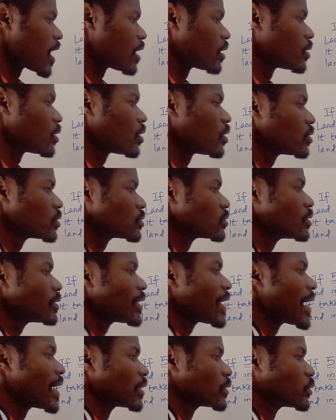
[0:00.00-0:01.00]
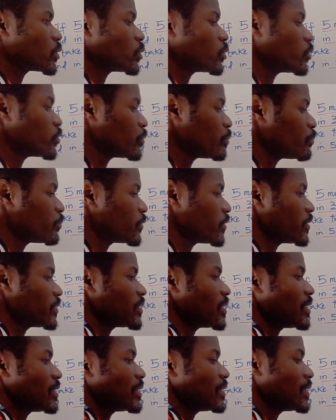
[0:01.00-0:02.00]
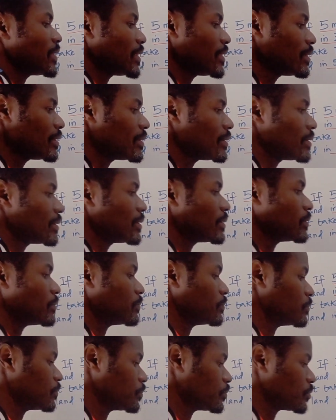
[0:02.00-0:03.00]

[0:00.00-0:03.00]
I would also like to present this